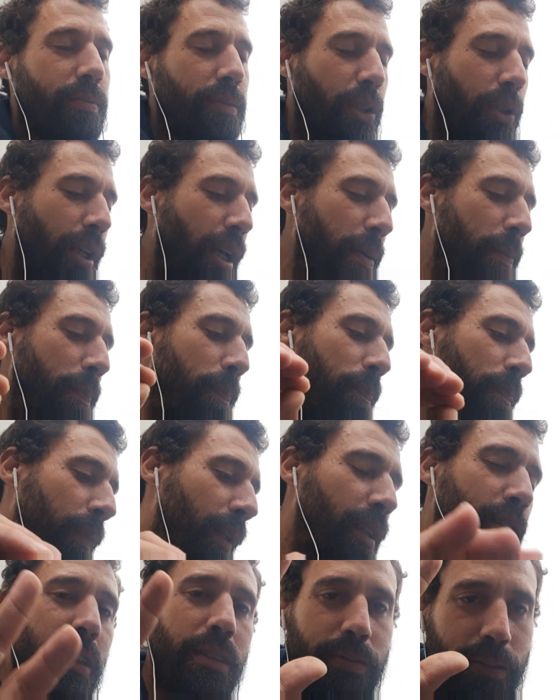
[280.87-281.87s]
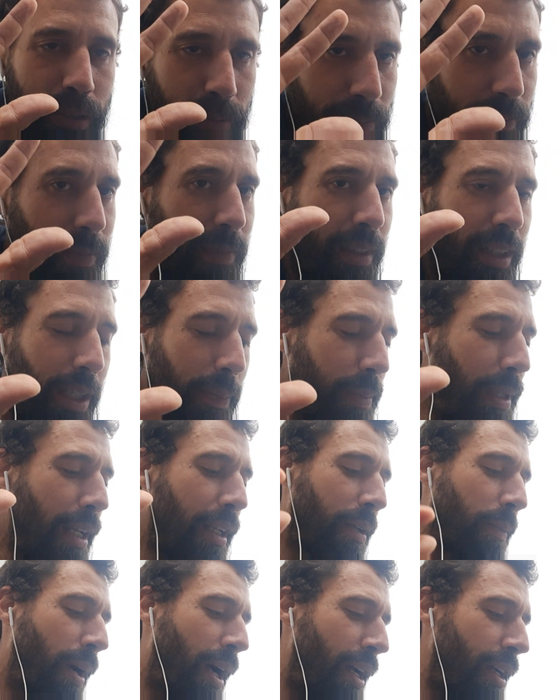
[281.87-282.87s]
Okay, just keep that
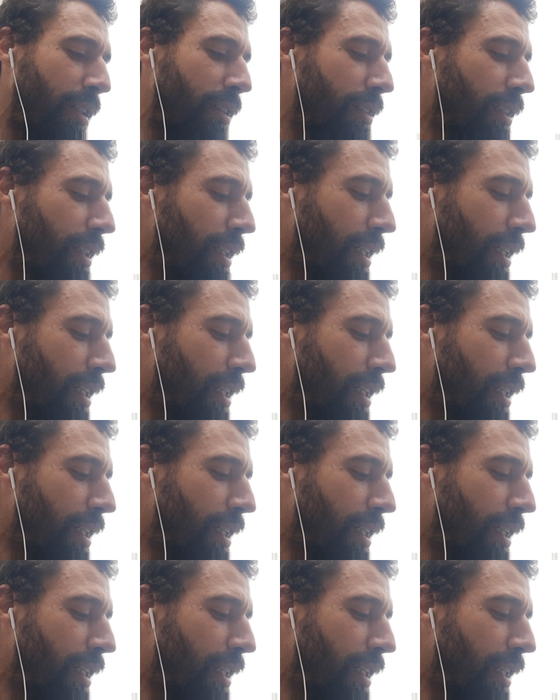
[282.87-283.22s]
in mind